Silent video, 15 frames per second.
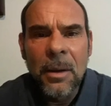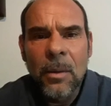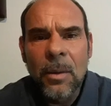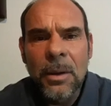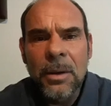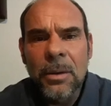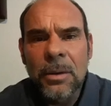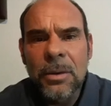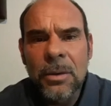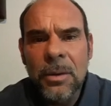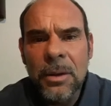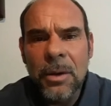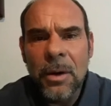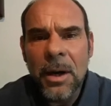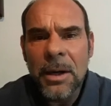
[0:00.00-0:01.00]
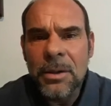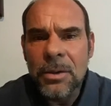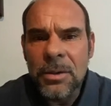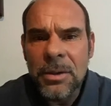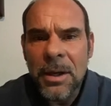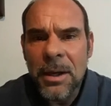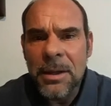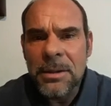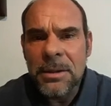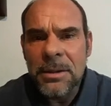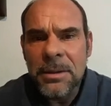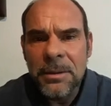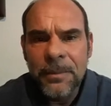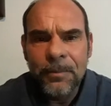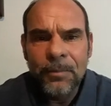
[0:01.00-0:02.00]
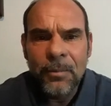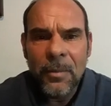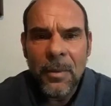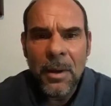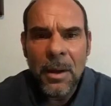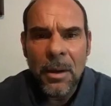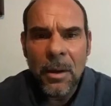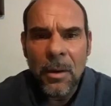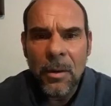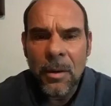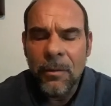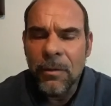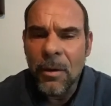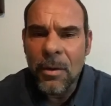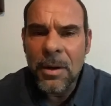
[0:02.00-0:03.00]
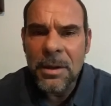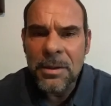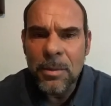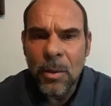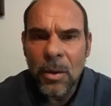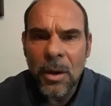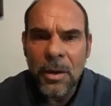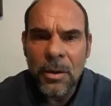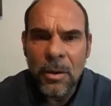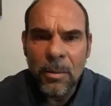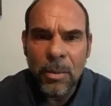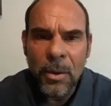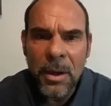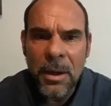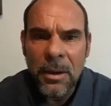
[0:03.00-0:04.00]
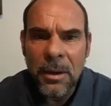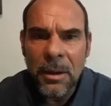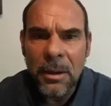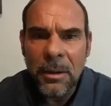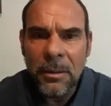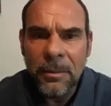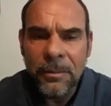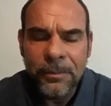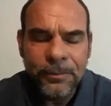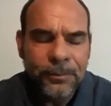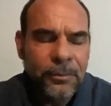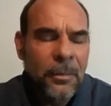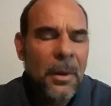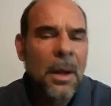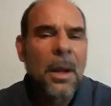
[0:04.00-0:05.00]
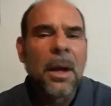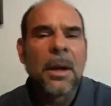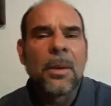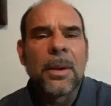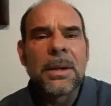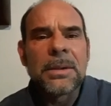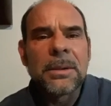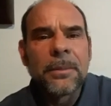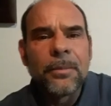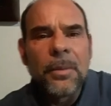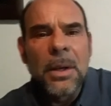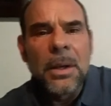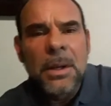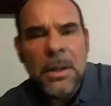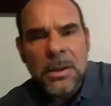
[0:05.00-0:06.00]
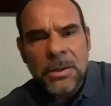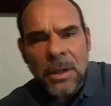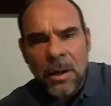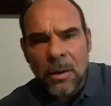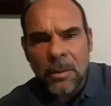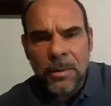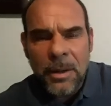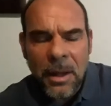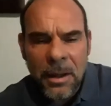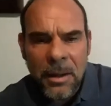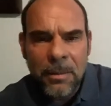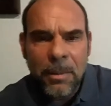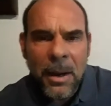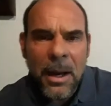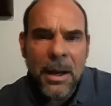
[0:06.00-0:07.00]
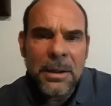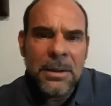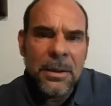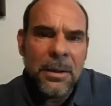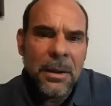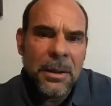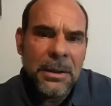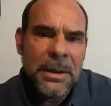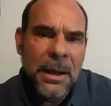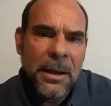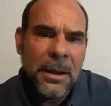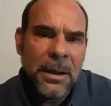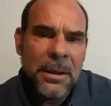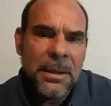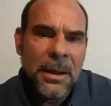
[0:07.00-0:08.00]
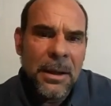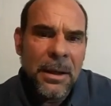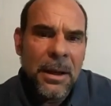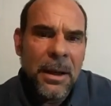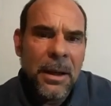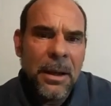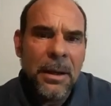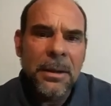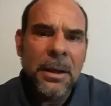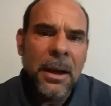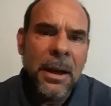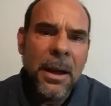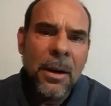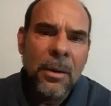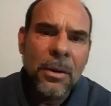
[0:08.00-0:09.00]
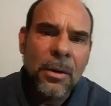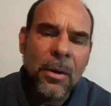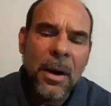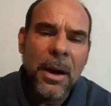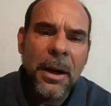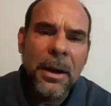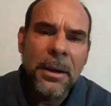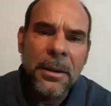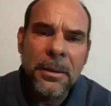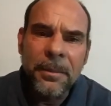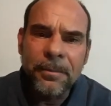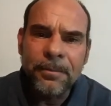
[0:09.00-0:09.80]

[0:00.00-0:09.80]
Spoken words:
when you're doing your exercises. Focus more on your breathing. Anyways, so getting back to the day in, day out grind,